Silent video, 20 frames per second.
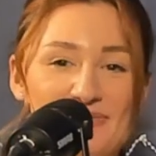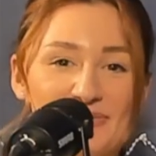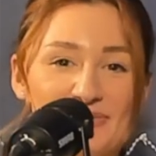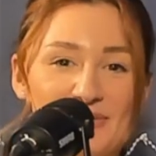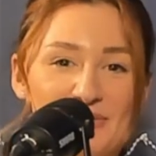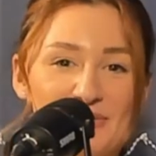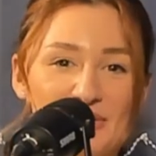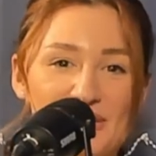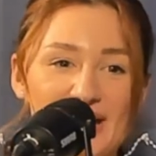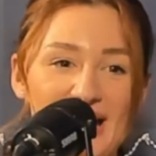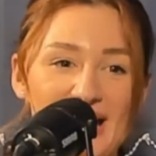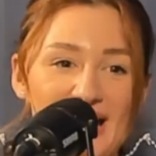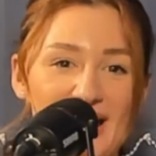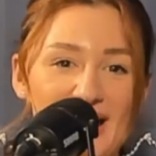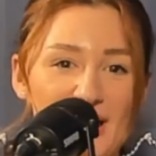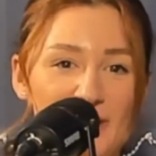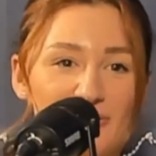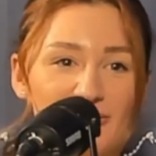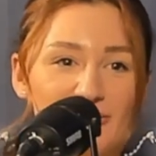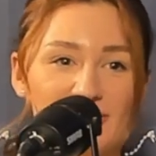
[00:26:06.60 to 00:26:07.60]
But yeah,
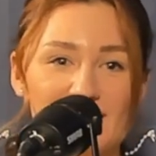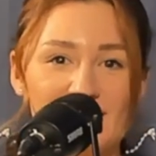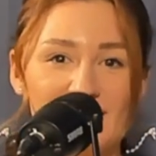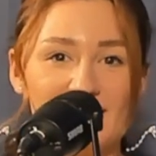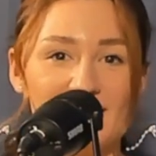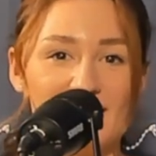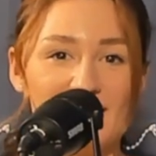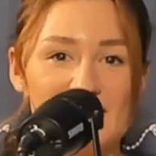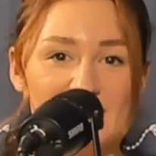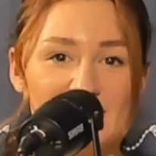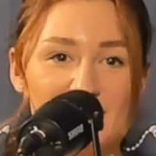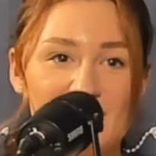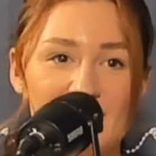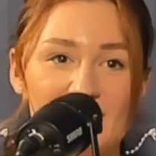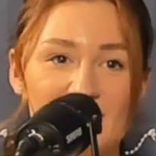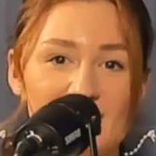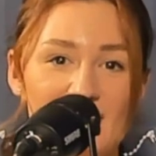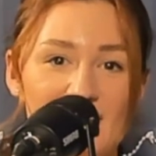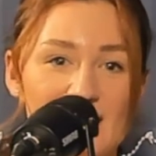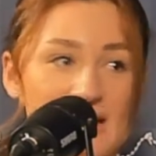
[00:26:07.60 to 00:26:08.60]
hopefully it's
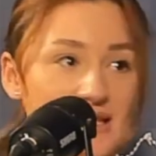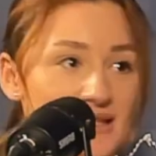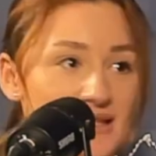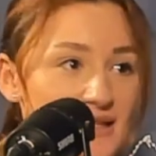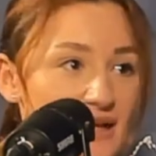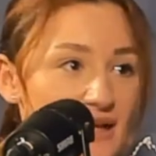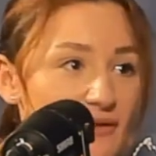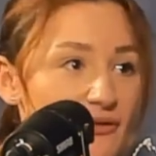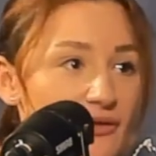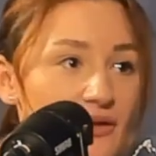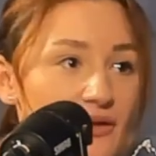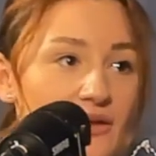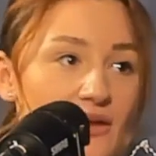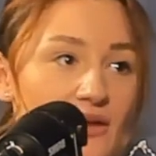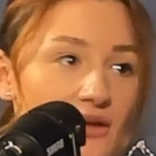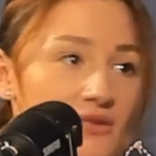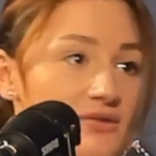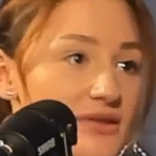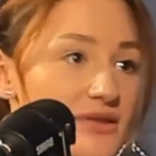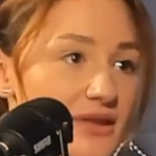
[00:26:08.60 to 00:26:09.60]
been an insight for
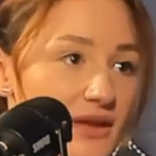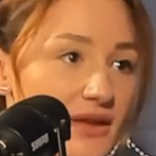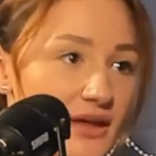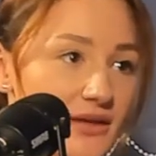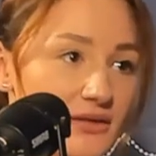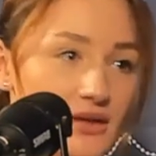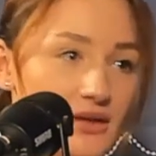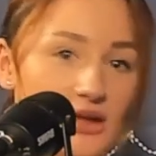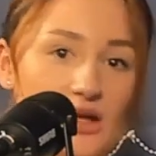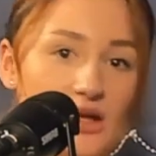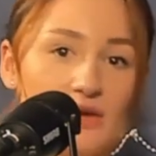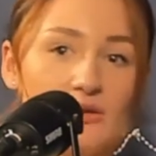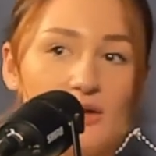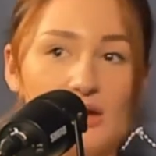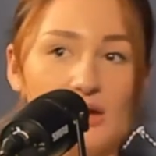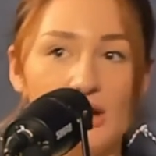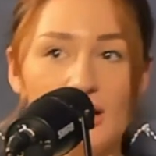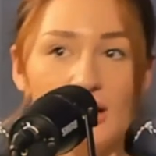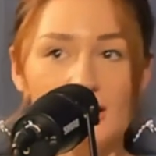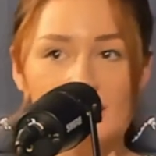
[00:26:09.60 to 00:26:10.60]
those that, are
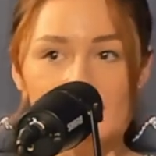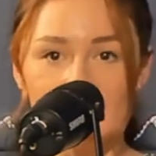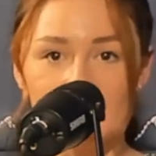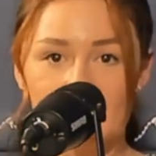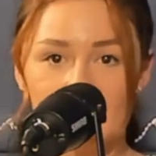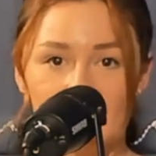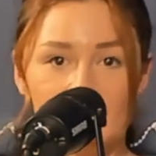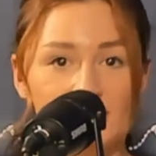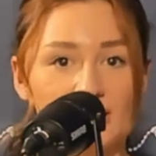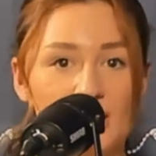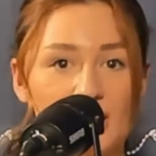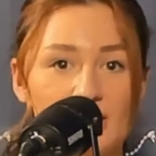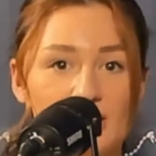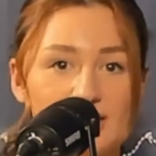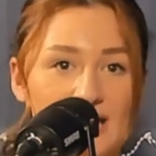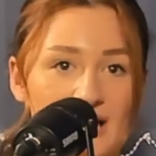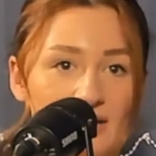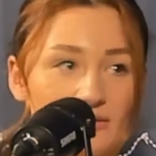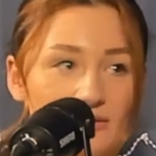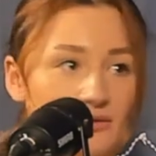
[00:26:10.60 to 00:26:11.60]
looking to go
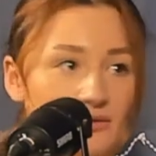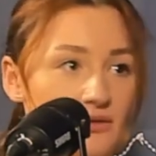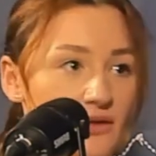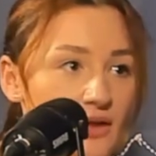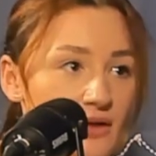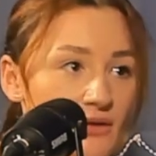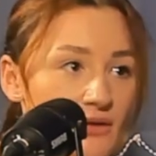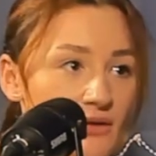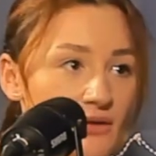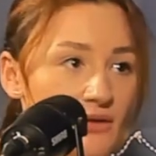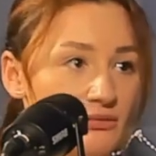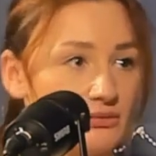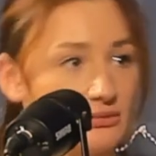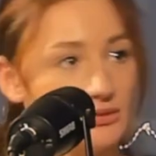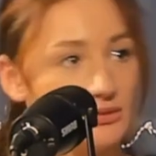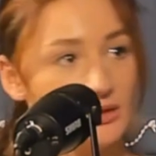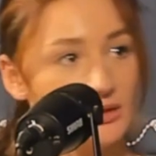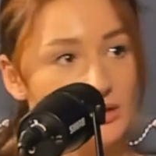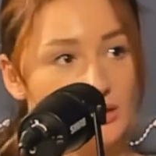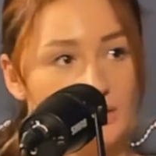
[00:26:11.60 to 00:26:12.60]
down their own
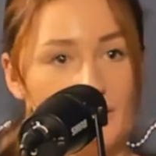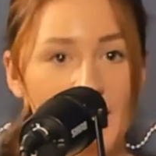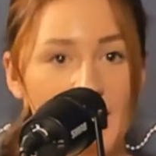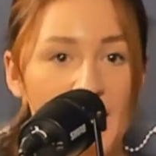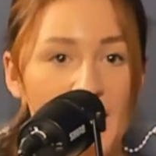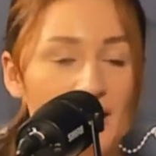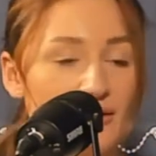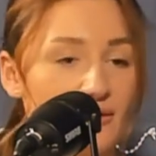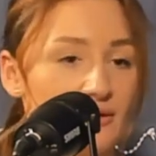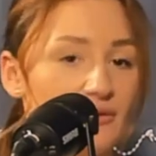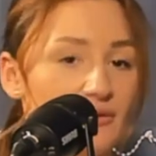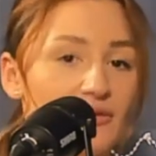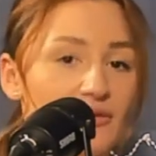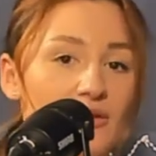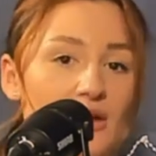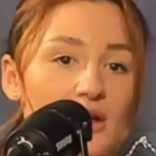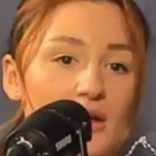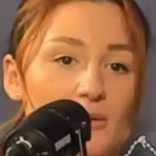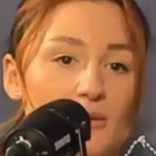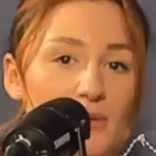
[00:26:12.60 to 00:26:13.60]
path of
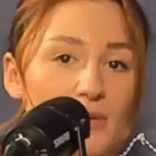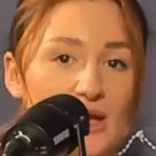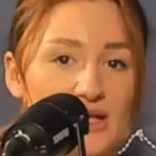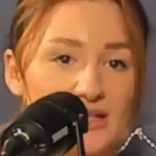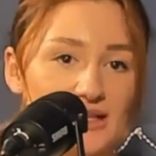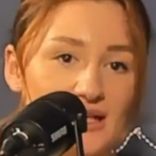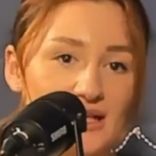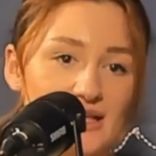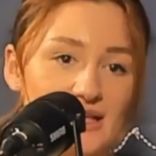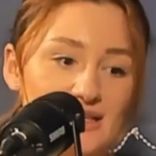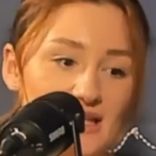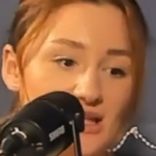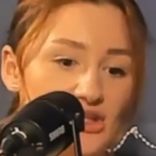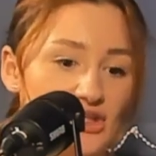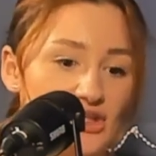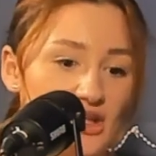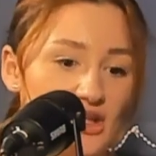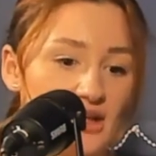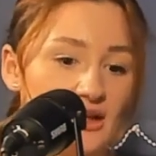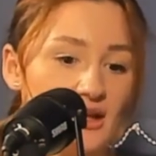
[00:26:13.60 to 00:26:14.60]

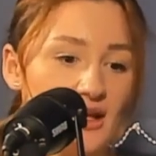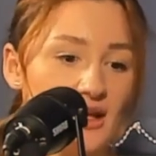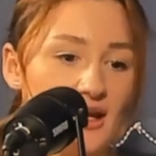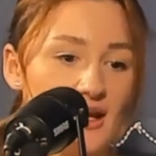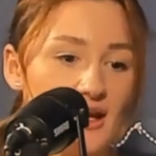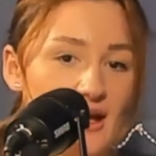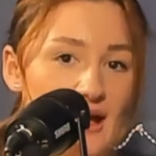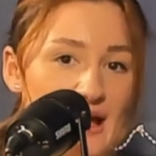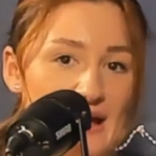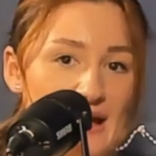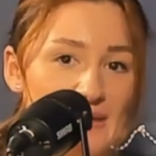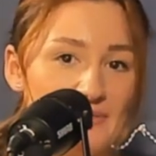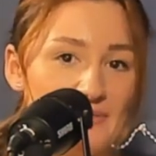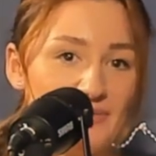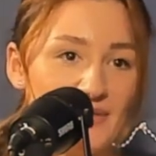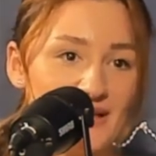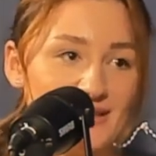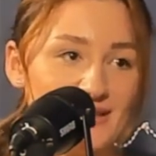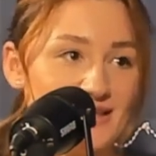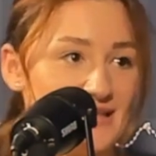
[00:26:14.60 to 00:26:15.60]
personalization and
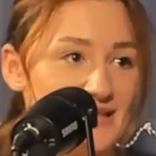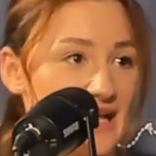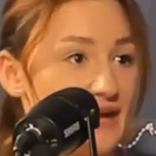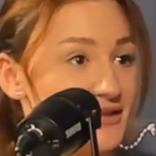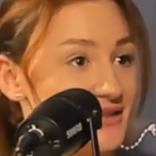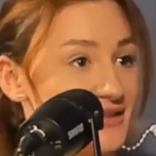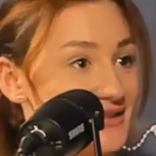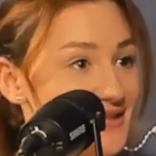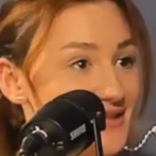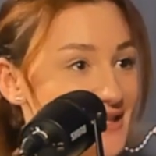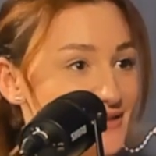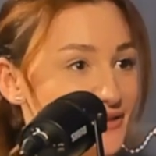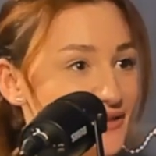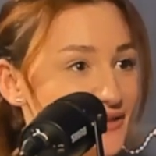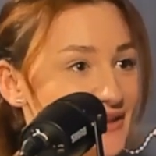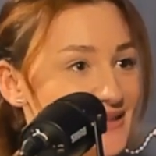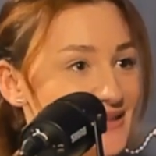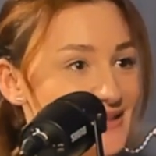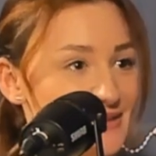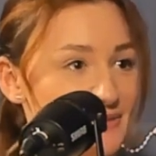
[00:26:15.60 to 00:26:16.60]
to see how successful
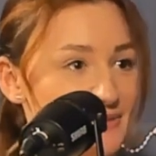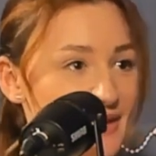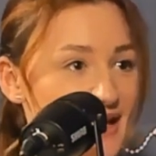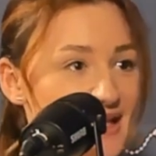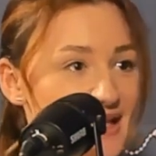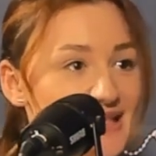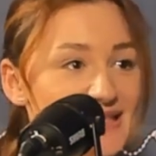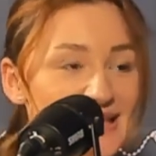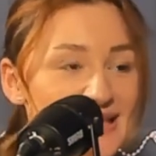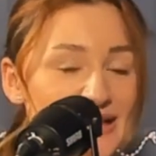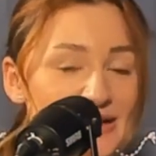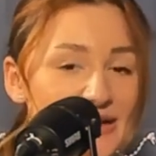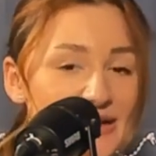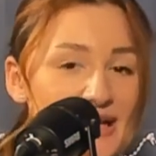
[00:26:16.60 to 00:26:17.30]
things can be. So